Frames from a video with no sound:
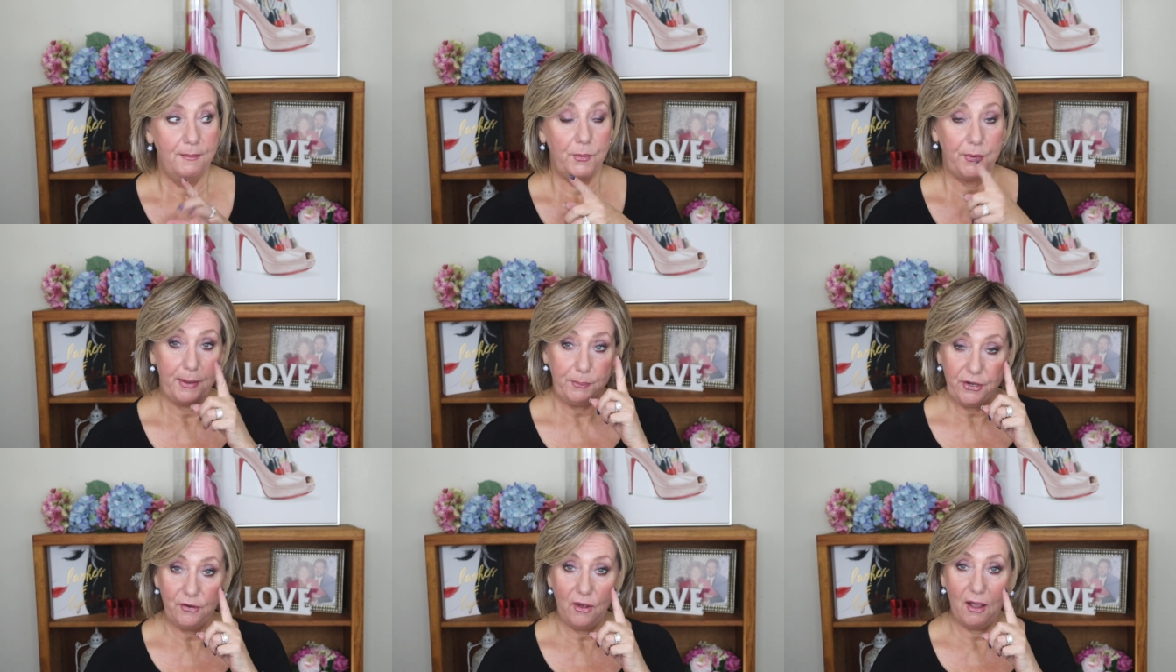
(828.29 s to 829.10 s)
When I
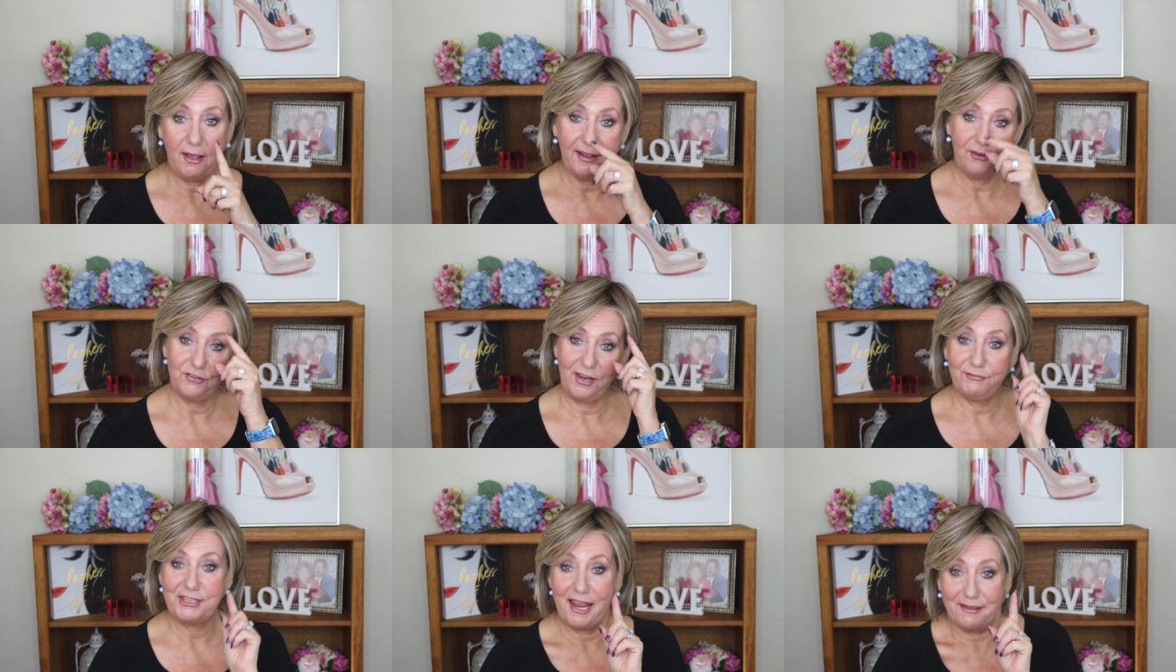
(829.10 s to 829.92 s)
put it on, I usually
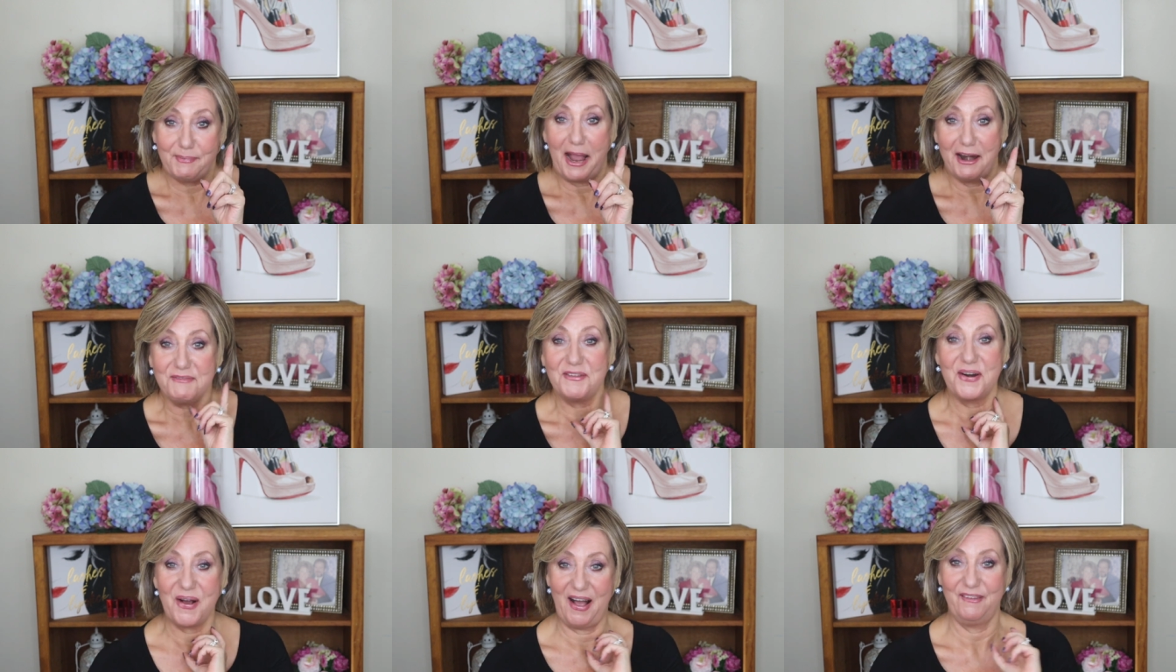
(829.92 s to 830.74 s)
have to take part of
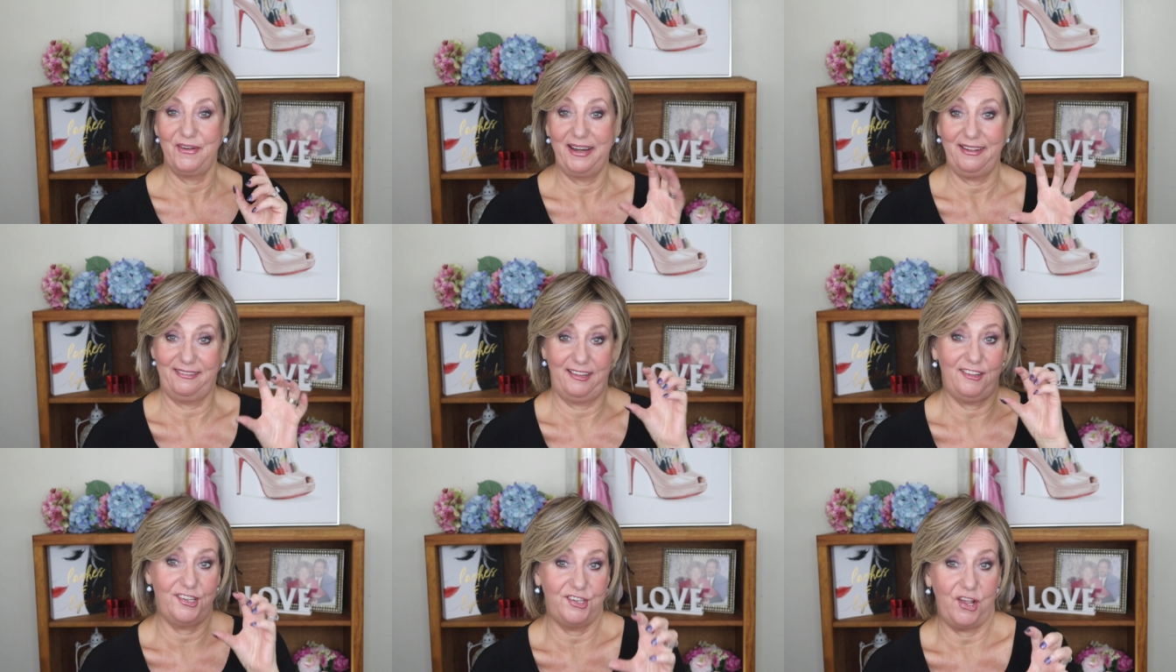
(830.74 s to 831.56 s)
it off, right? Because
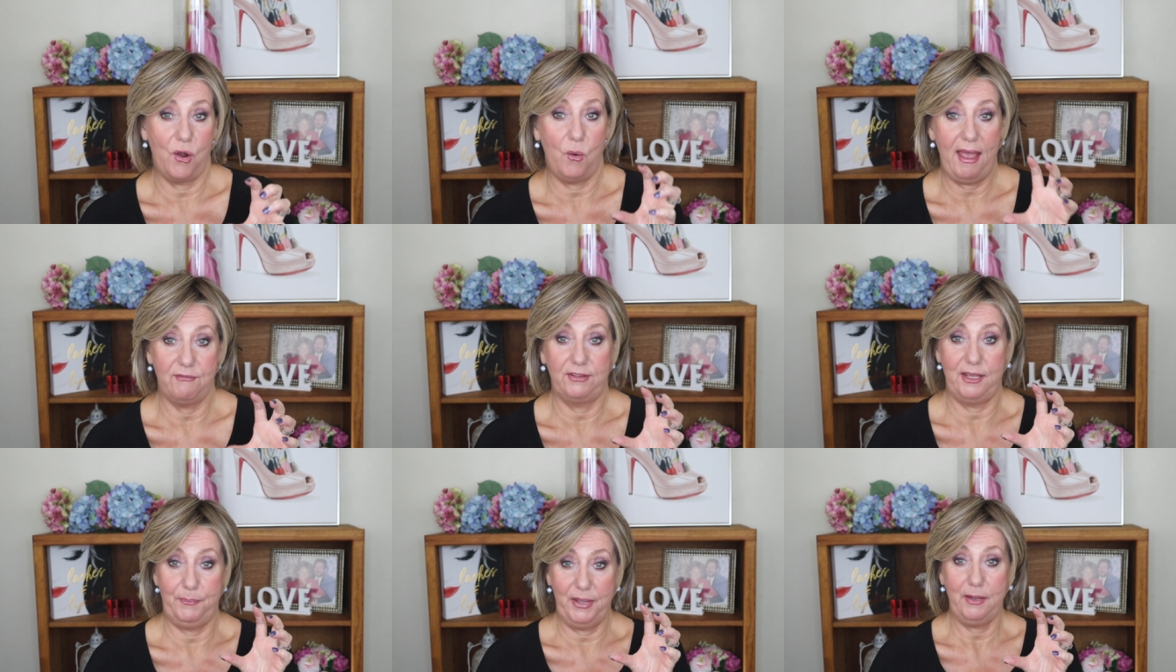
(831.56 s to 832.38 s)
it's so
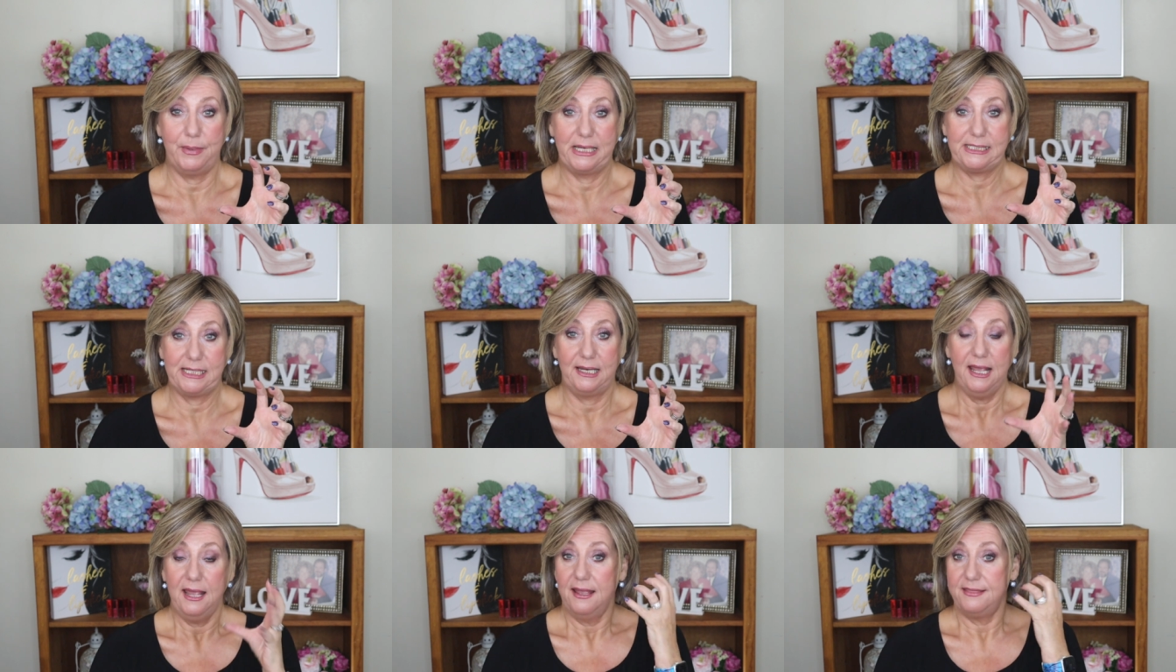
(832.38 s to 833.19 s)
heavily pigmented
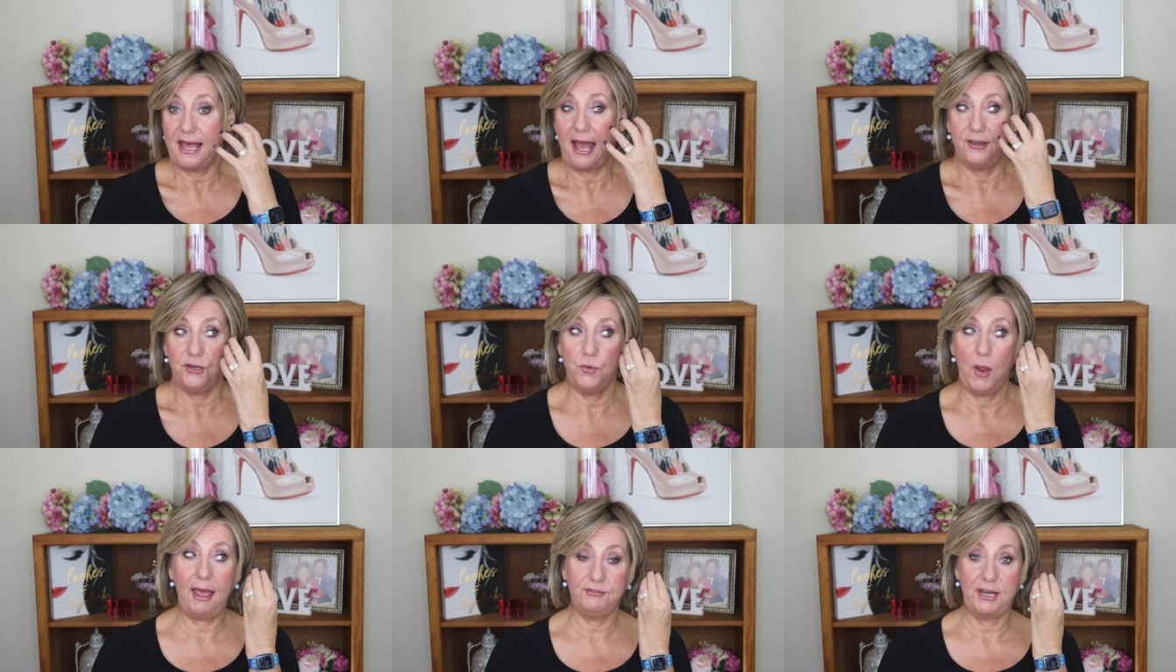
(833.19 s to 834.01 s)
that
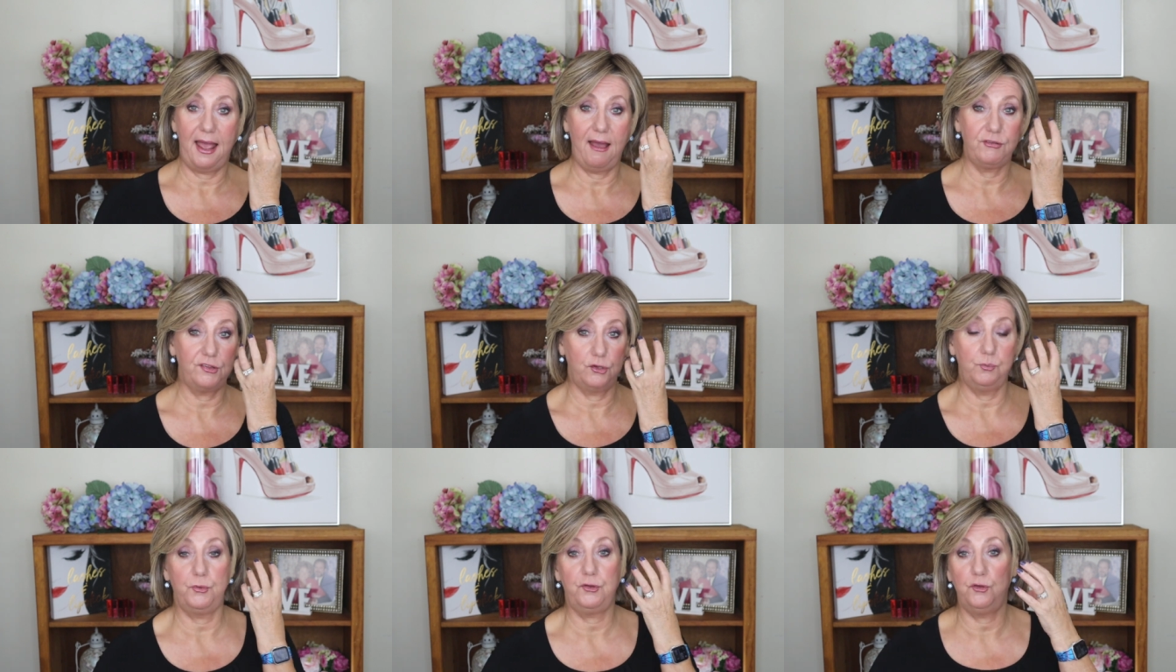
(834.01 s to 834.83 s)
you have to have a
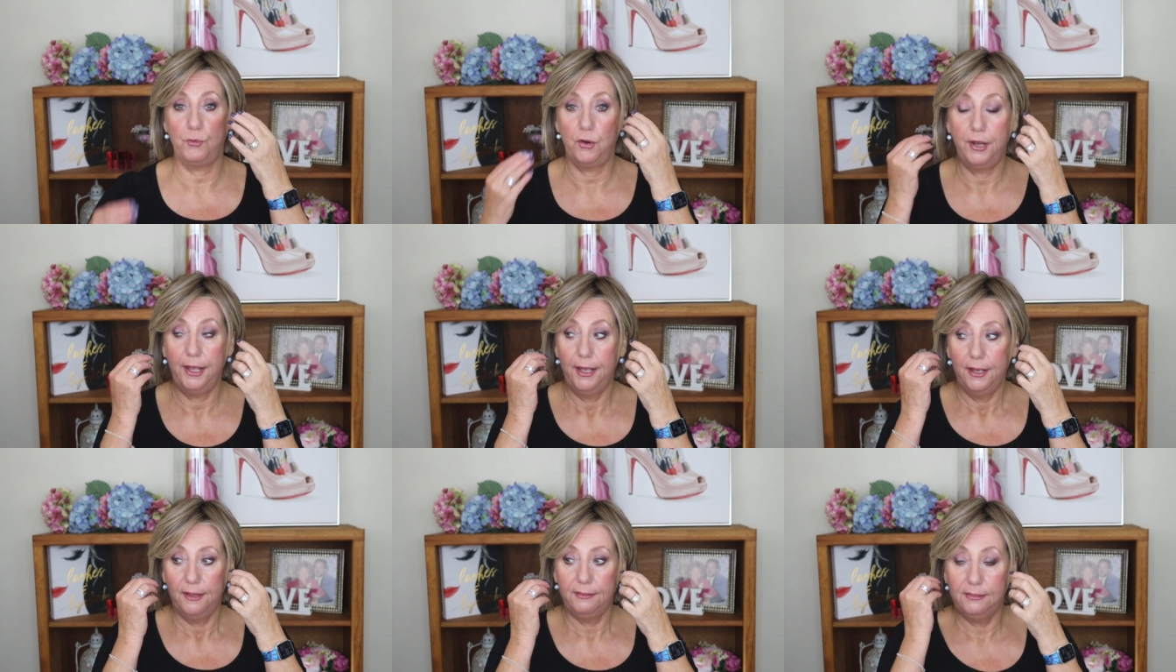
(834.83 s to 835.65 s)
super, super
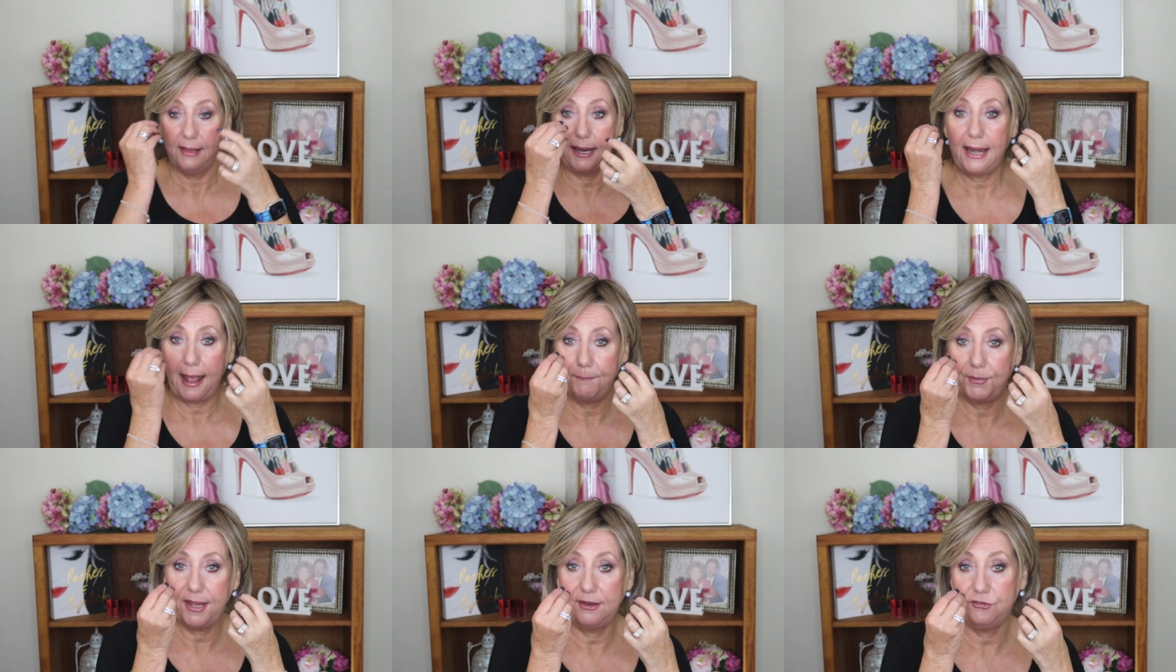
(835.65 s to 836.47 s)
light
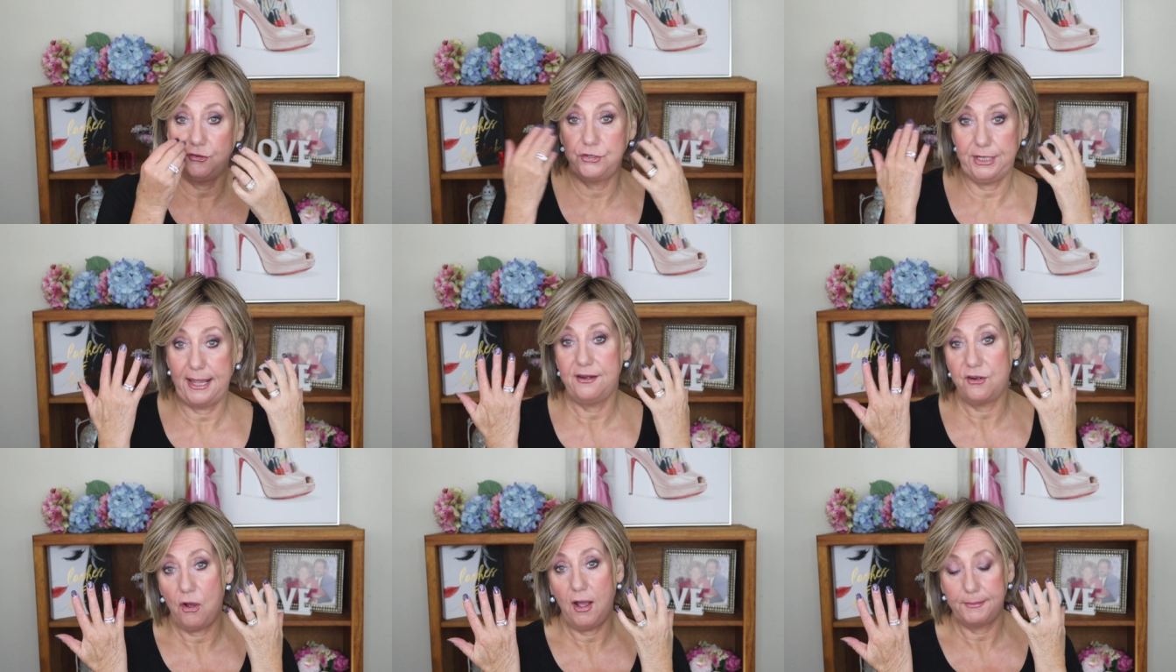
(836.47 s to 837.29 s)
application to get
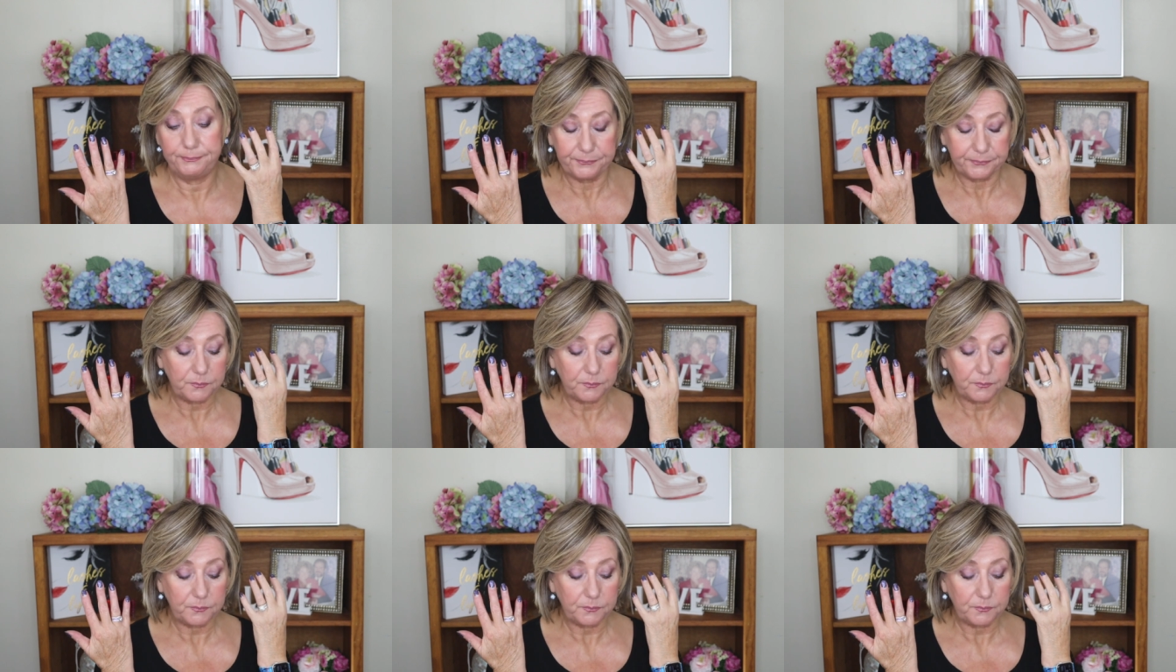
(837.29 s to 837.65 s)
it on.